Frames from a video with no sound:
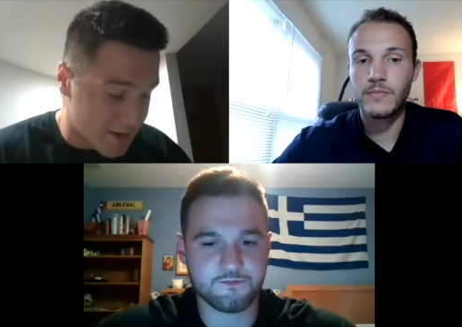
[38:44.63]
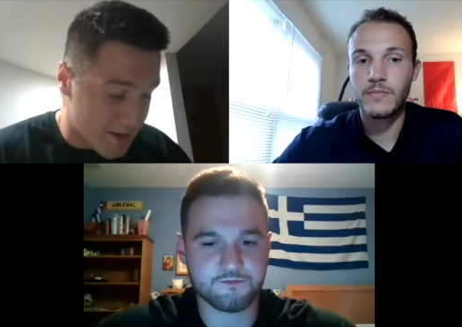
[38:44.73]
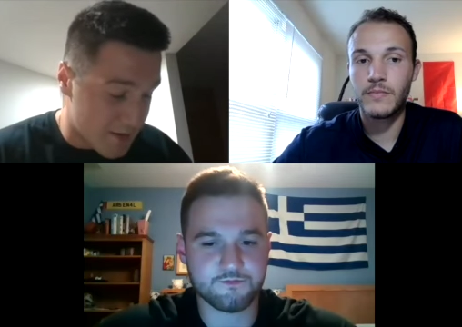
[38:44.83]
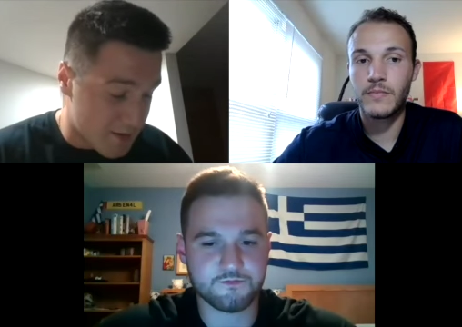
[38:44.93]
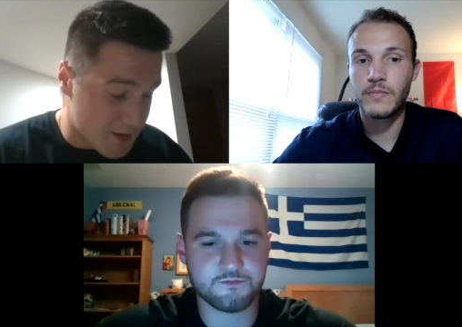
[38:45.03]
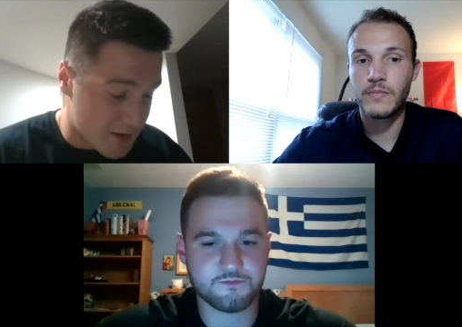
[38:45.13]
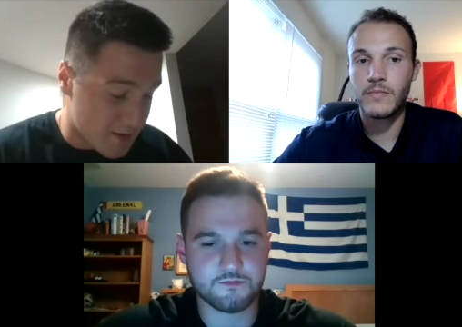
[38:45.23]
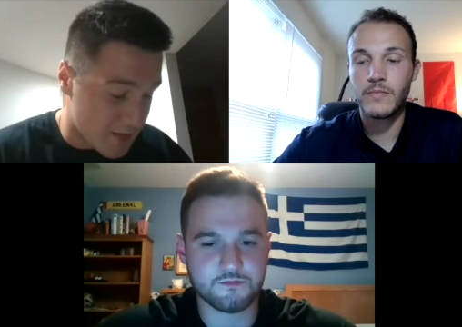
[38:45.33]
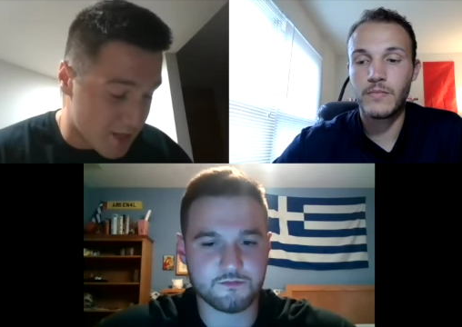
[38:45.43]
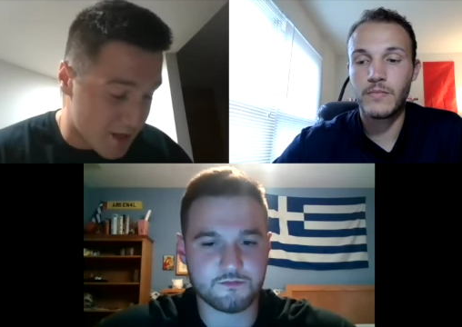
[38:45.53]
Speaker 1: it must have
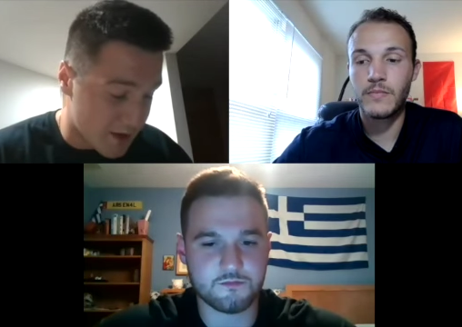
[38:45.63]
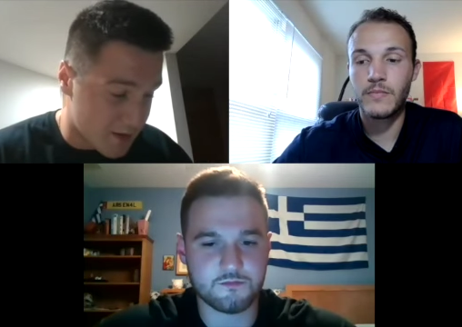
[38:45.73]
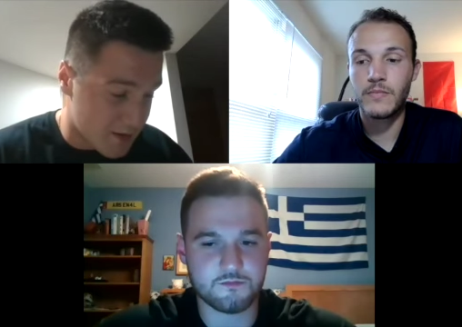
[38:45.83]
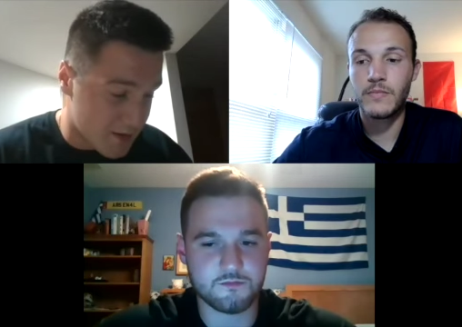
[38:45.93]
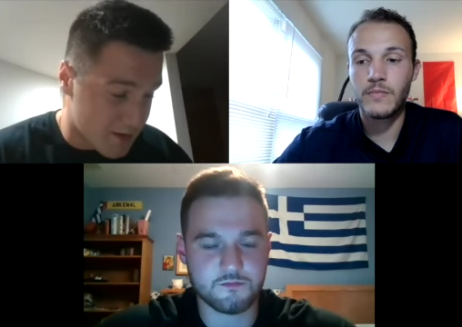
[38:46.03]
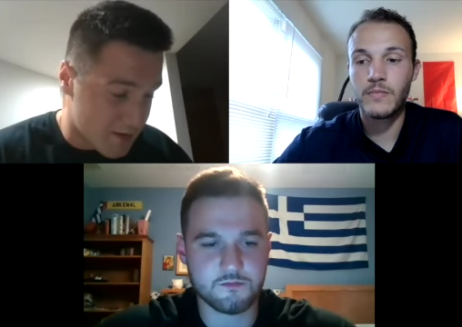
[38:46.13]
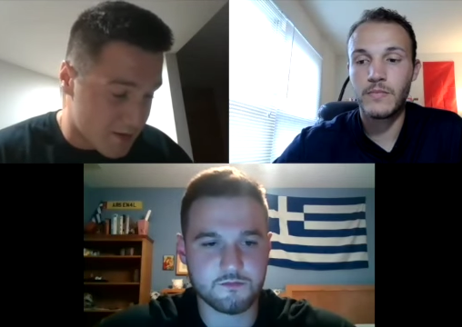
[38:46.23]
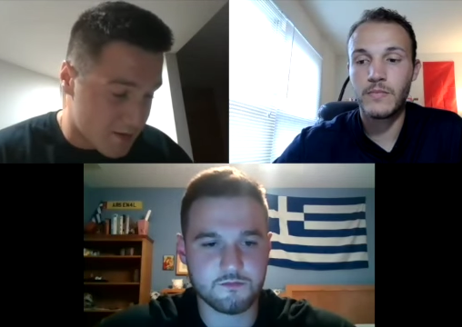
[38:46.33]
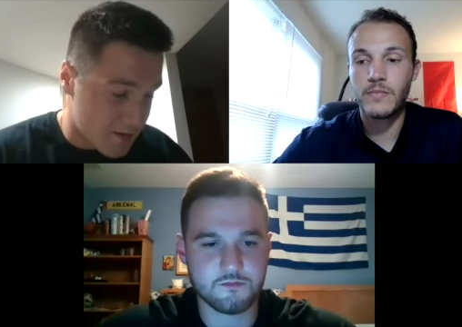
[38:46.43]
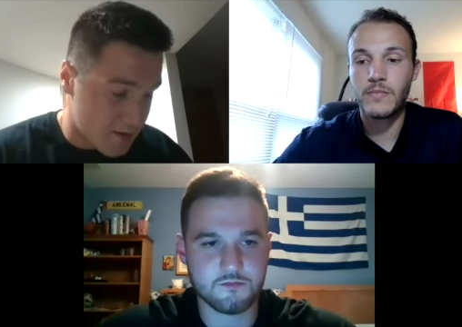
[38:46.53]
been legs.
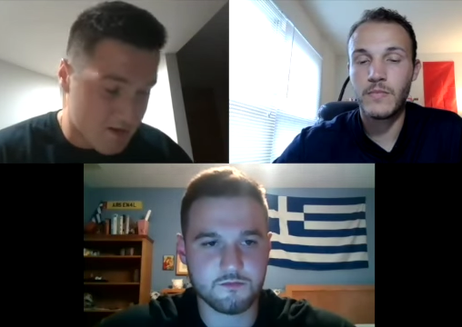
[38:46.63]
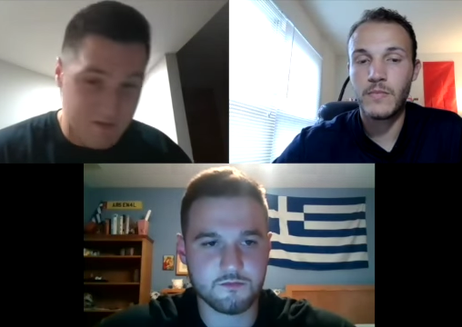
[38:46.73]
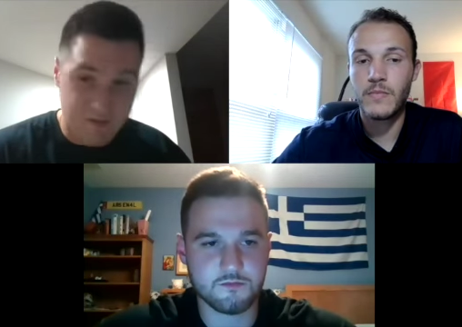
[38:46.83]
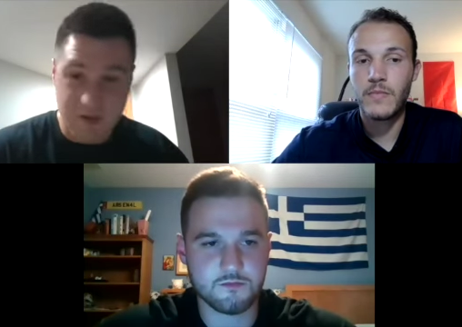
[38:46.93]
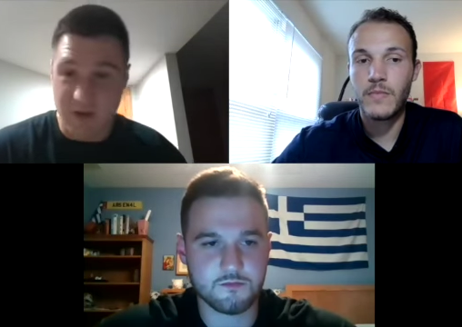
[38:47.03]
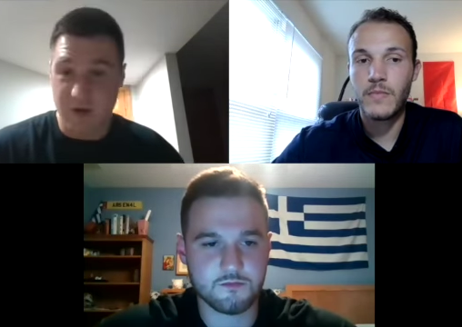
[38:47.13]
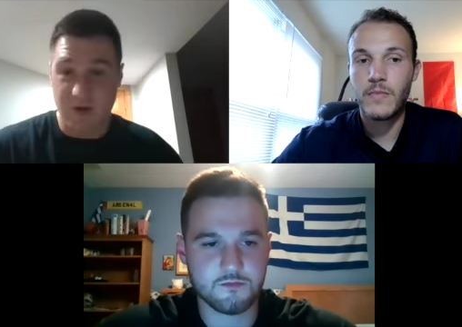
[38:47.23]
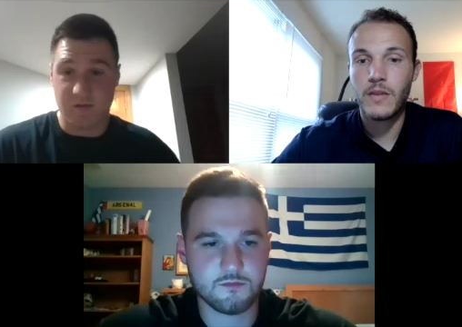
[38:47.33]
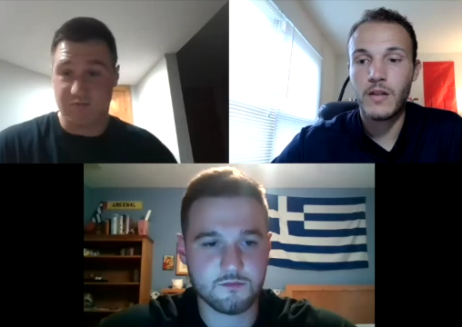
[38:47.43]
So